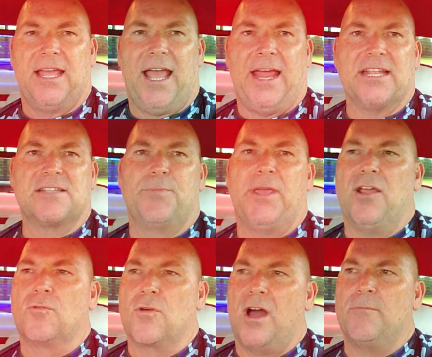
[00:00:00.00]
And it's
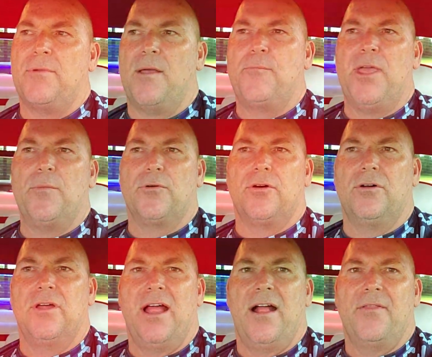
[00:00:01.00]
being run by
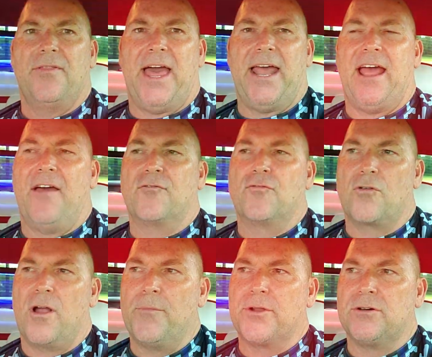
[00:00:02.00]
people that have
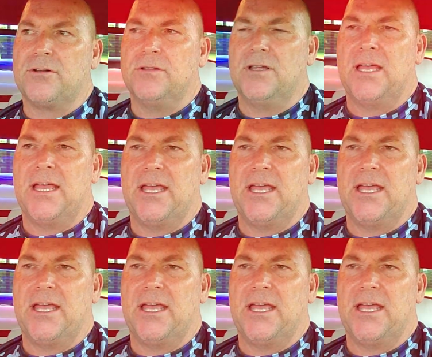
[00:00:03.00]
criminal